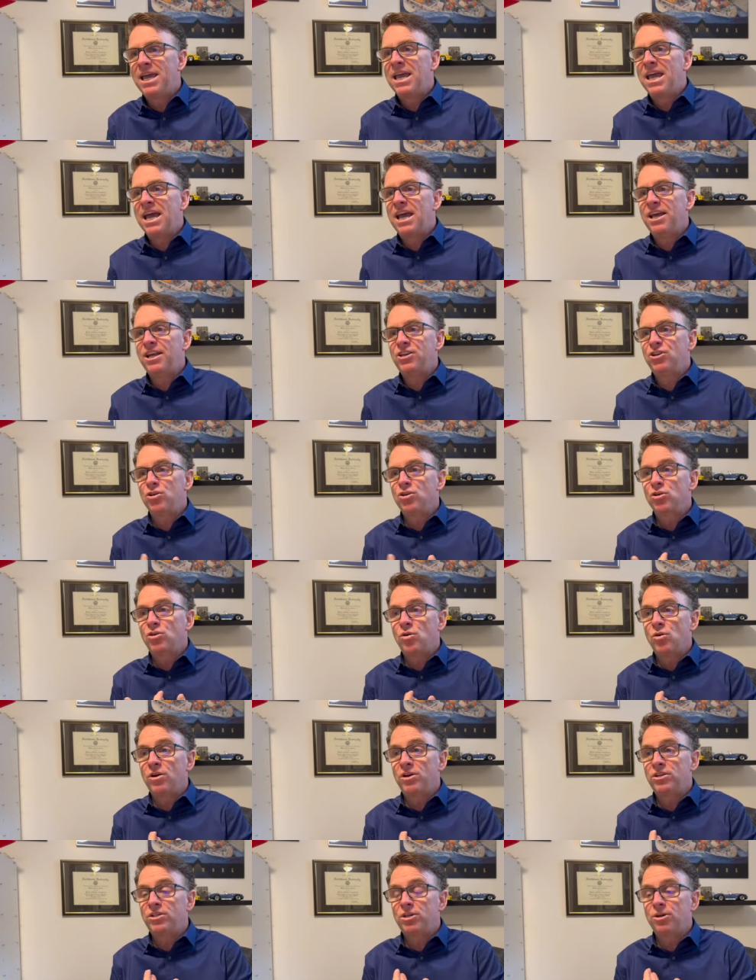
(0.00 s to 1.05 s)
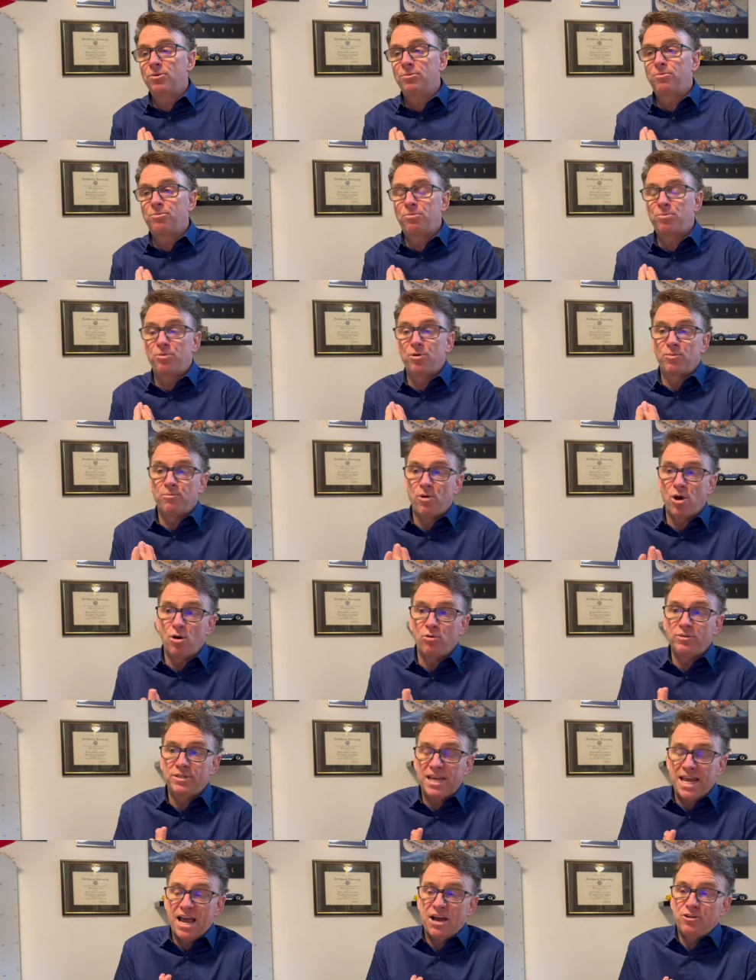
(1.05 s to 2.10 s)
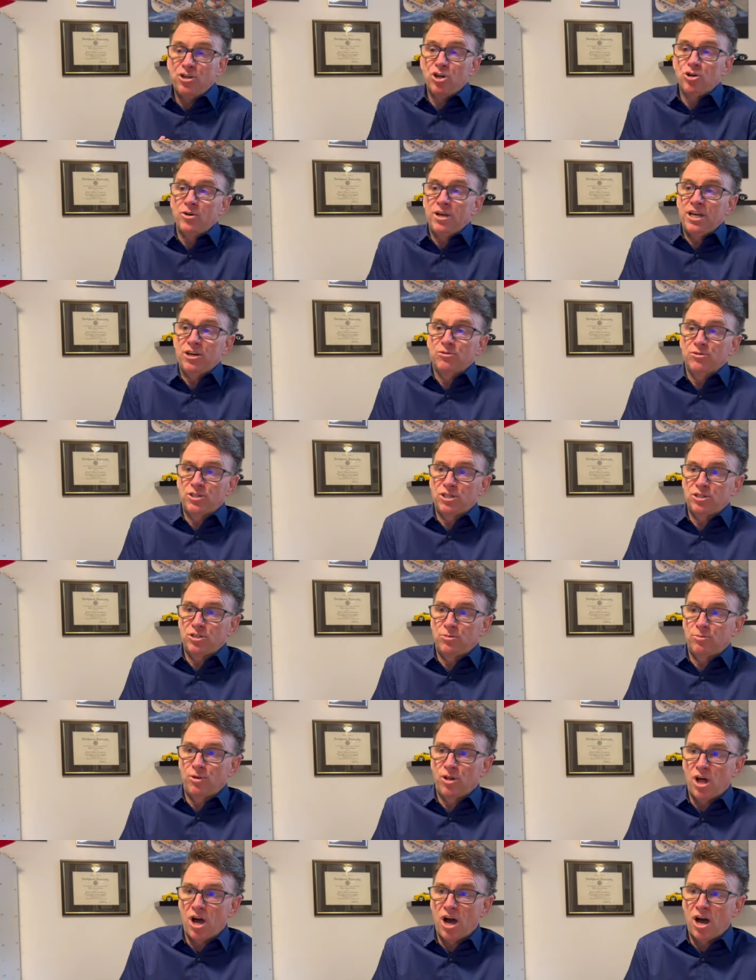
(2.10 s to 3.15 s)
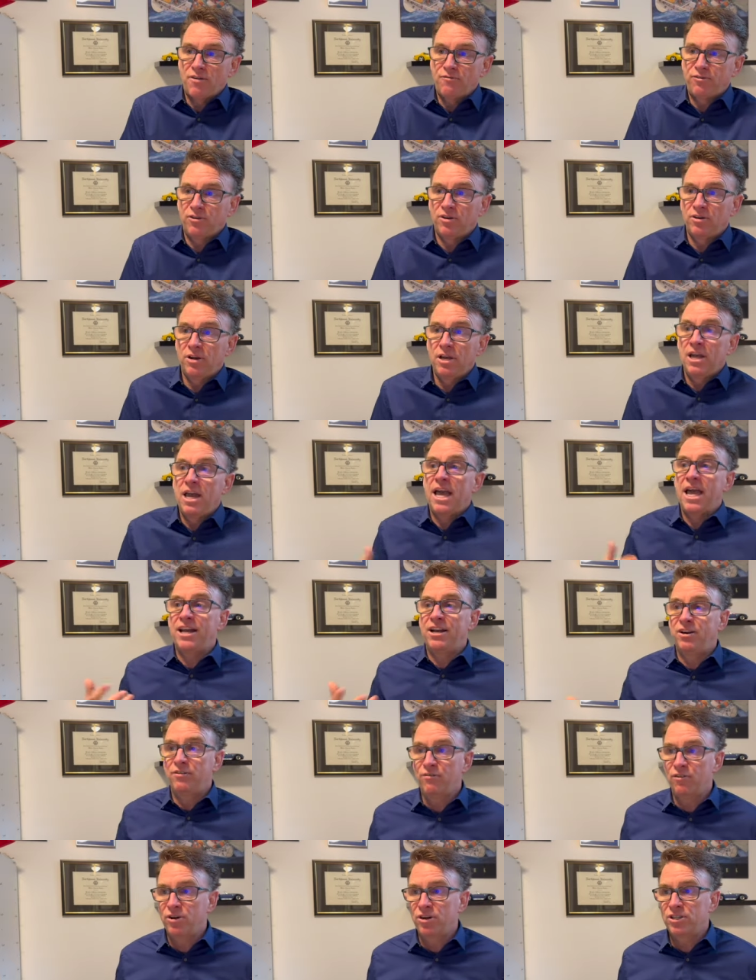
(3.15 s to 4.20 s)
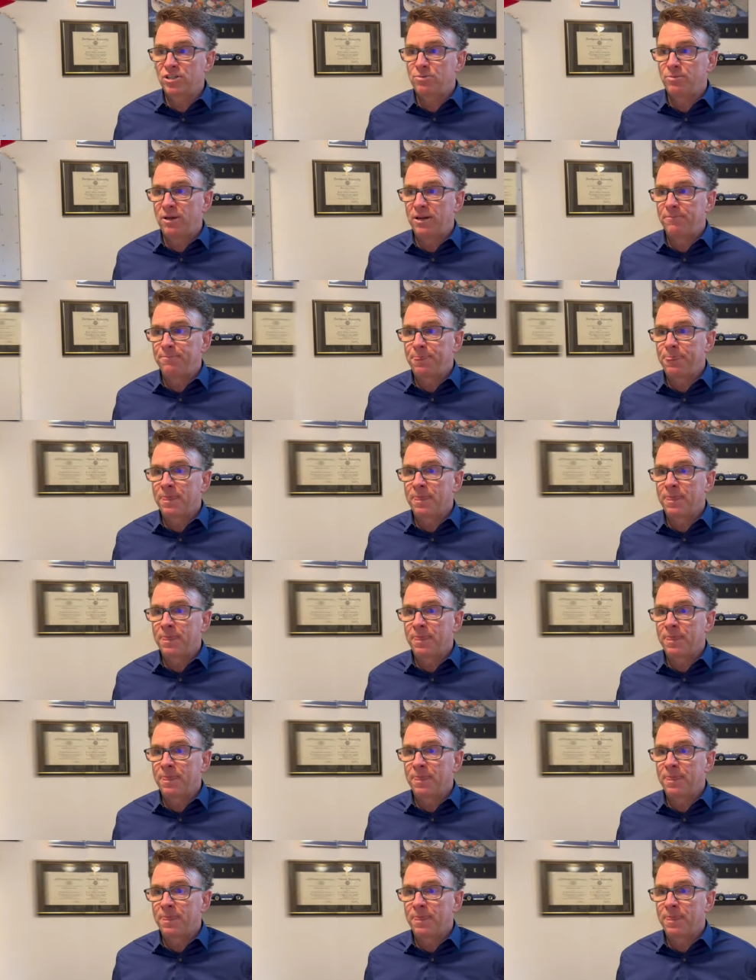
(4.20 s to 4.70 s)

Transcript: and you're going to promote now your irresistible offer and advertisement.